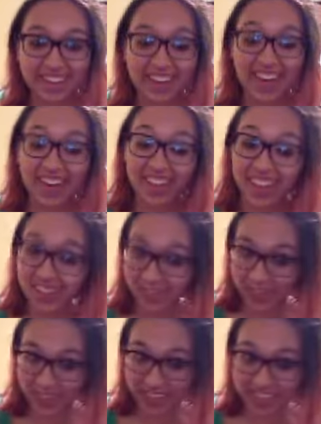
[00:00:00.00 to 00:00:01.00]
Caroline,
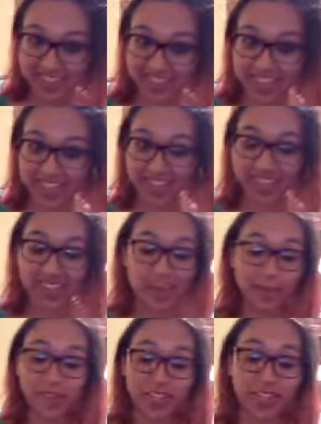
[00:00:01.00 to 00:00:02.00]
you went to Seattle.
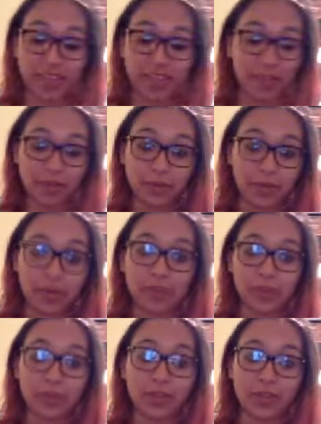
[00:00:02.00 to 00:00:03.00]
Emily, I don't know what you're
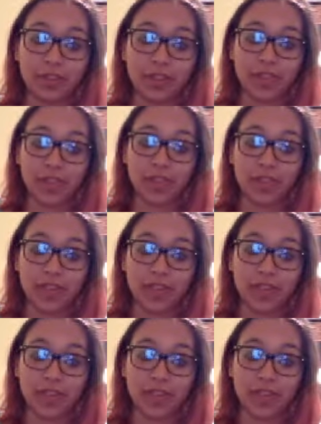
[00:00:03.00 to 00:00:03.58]
doing with your life.